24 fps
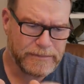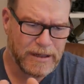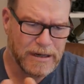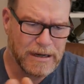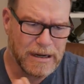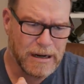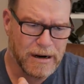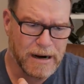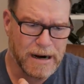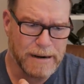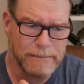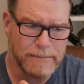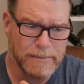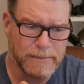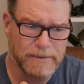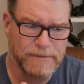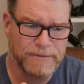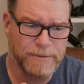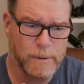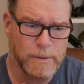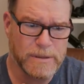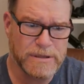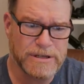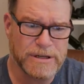All right,
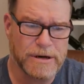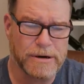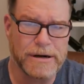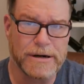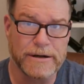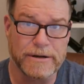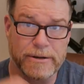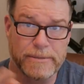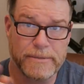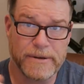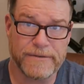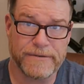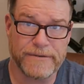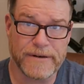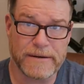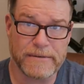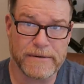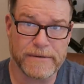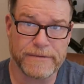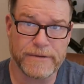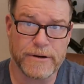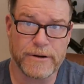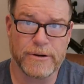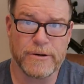before we start, do me a
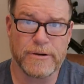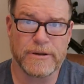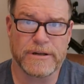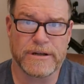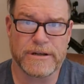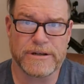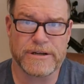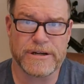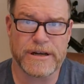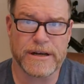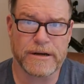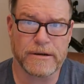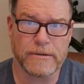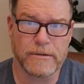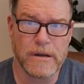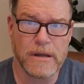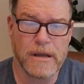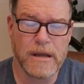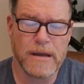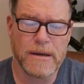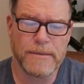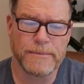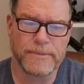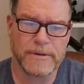favor. If you're new to the channel,
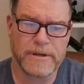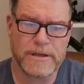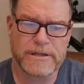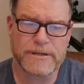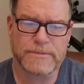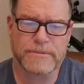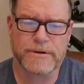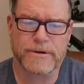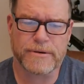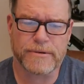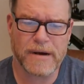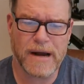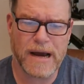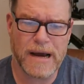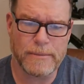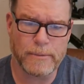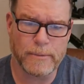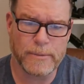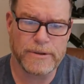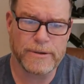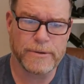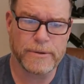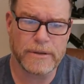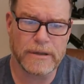please
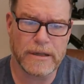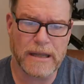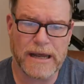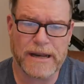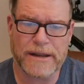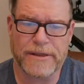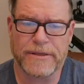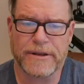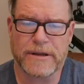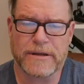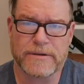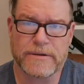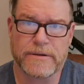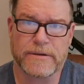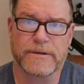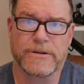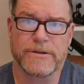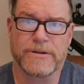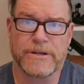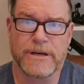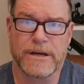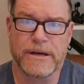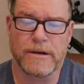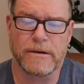subscribe. We do a lot of things on
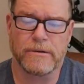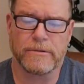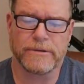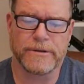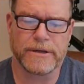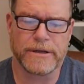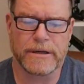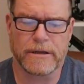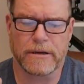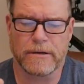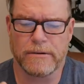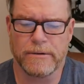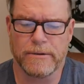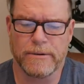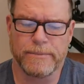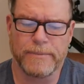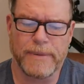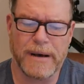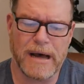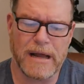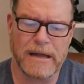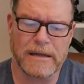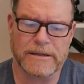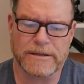the channel that
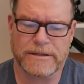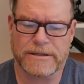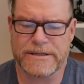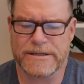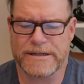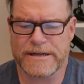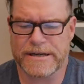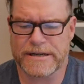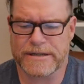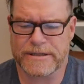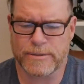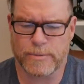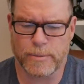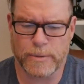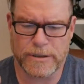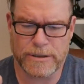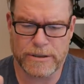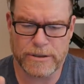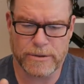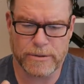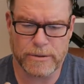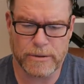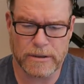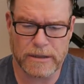include politics. We
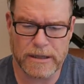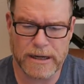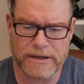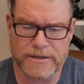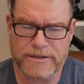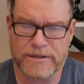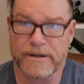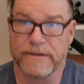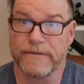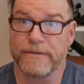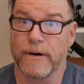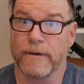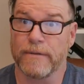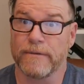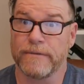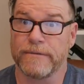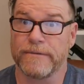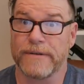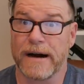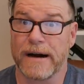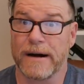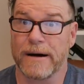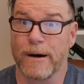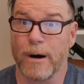do a lot of stuff on
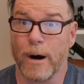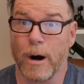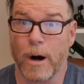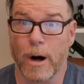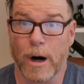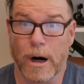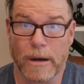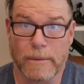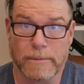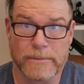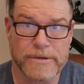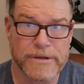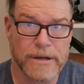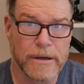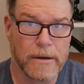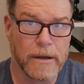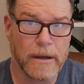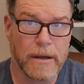firearms.